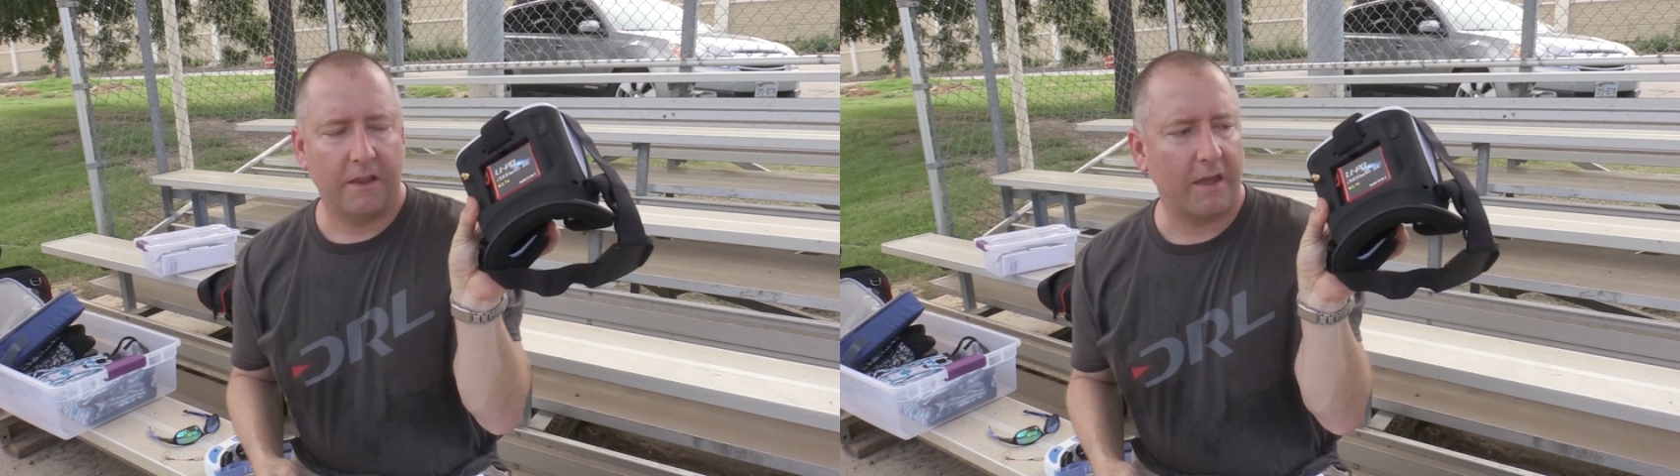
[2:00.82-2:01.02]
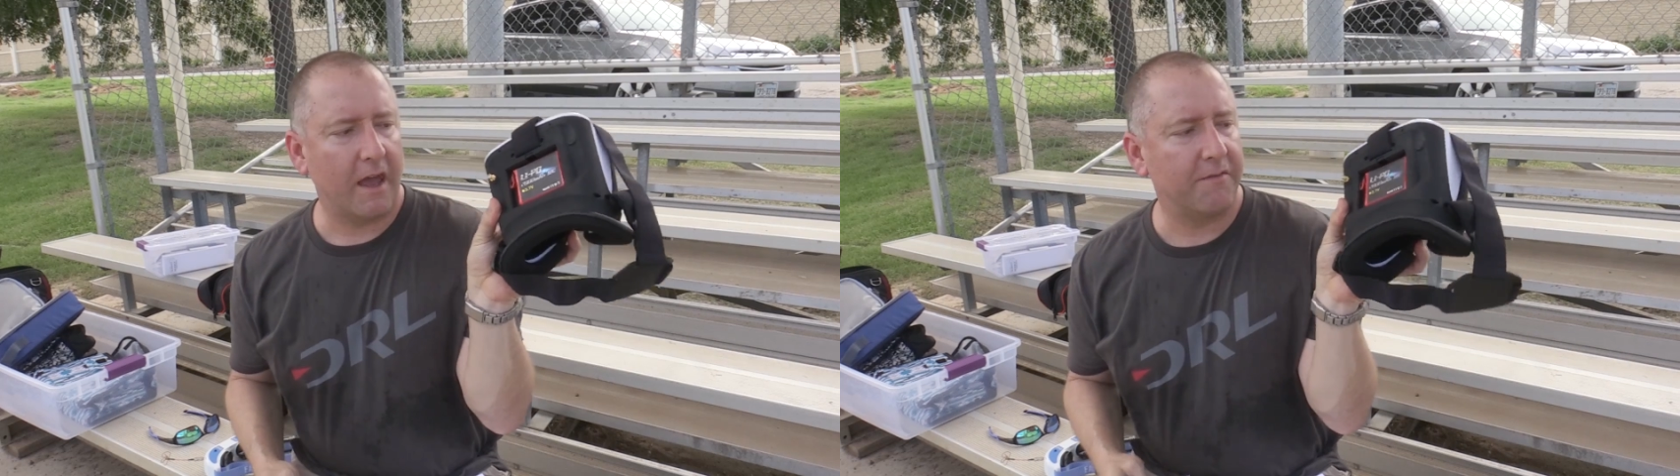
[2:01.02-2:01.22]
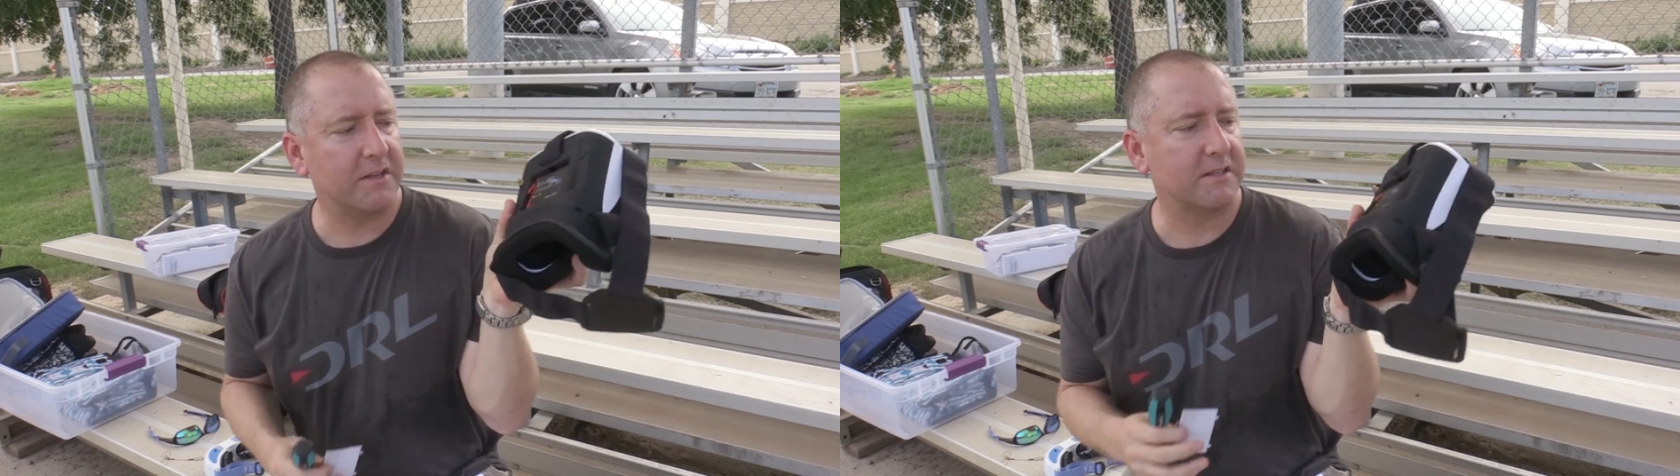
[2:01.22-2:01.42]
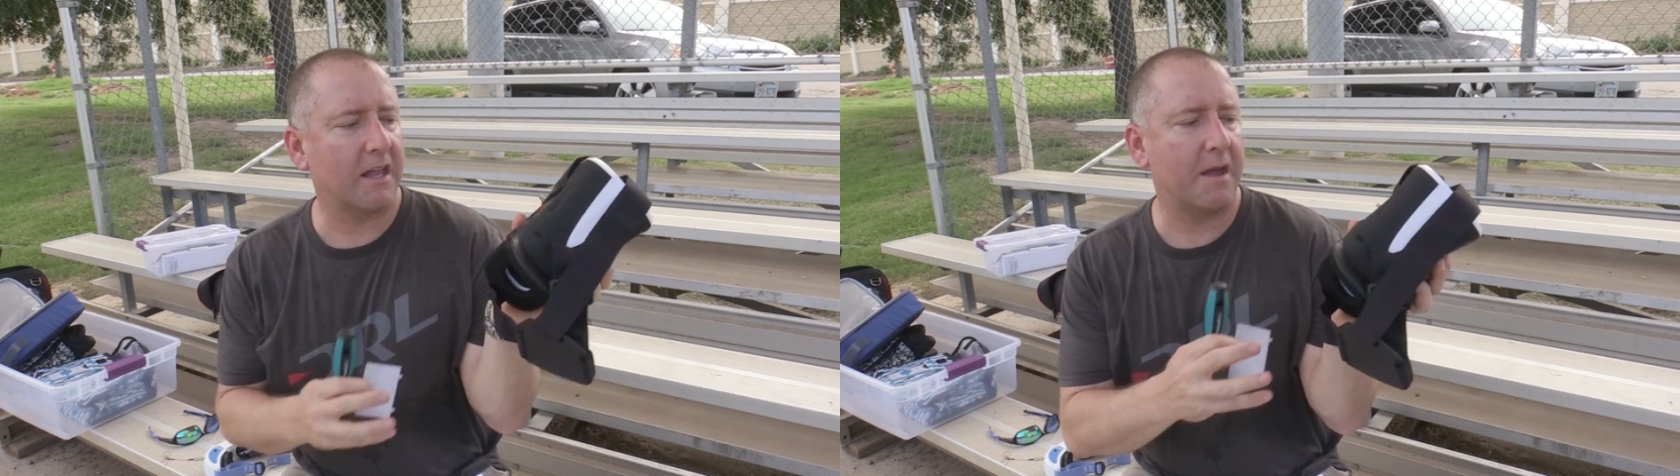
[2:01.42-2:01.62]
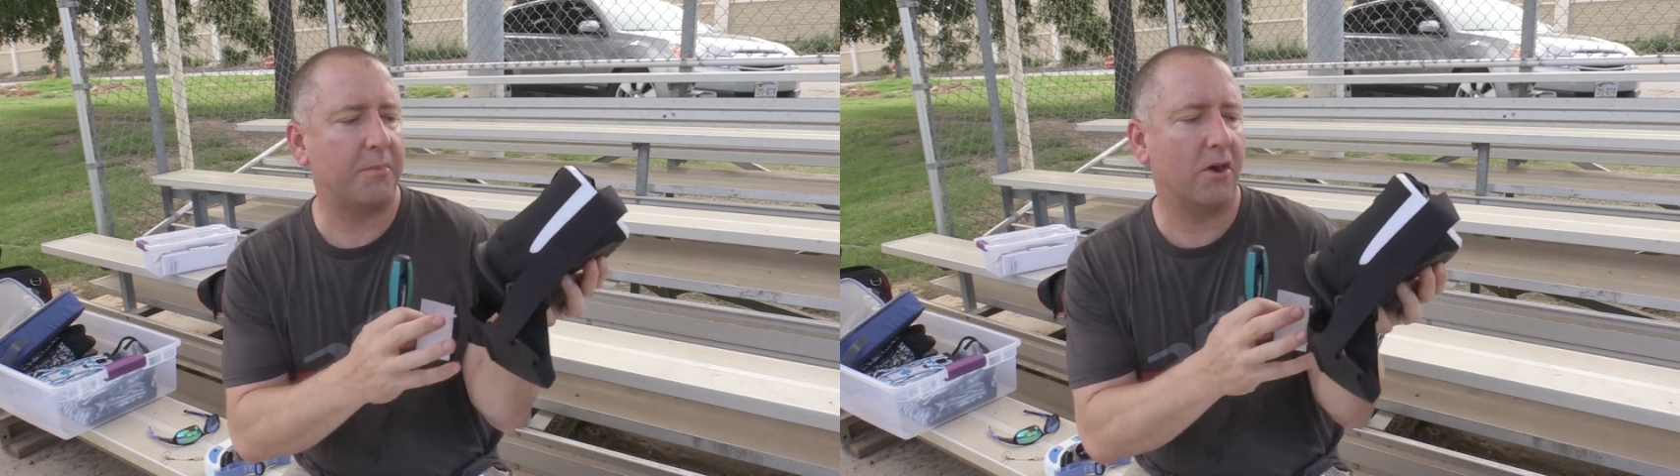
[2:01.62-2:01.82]
They have this
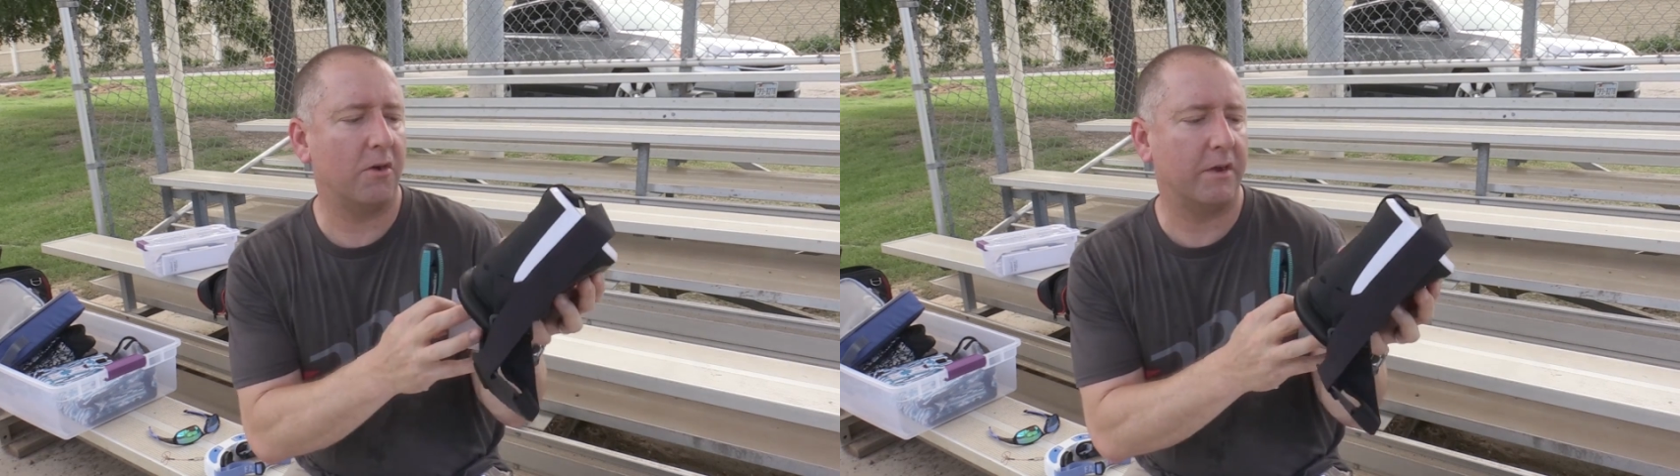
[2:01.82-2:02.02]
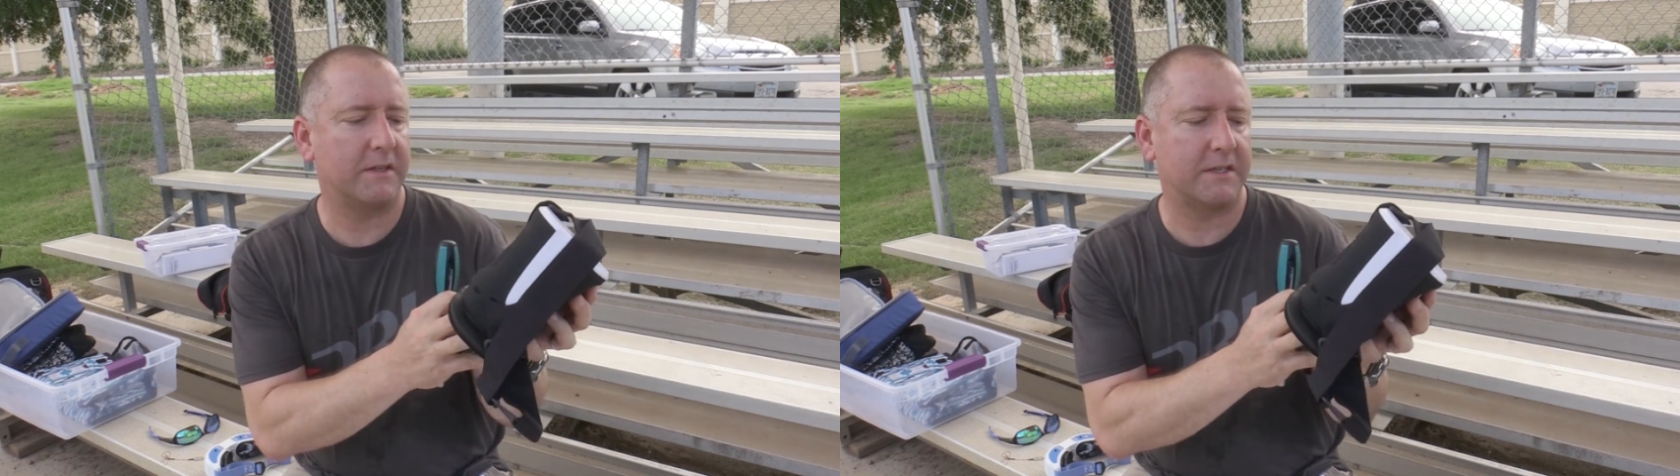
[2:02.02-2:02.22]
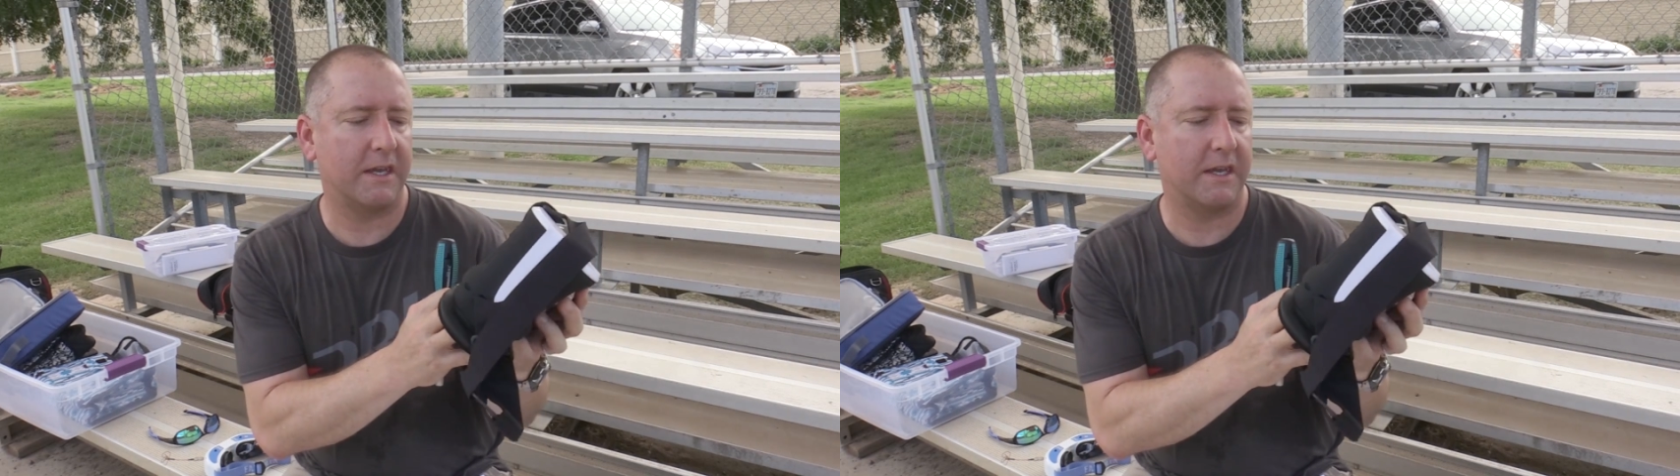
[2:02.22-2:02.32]
lipo. It's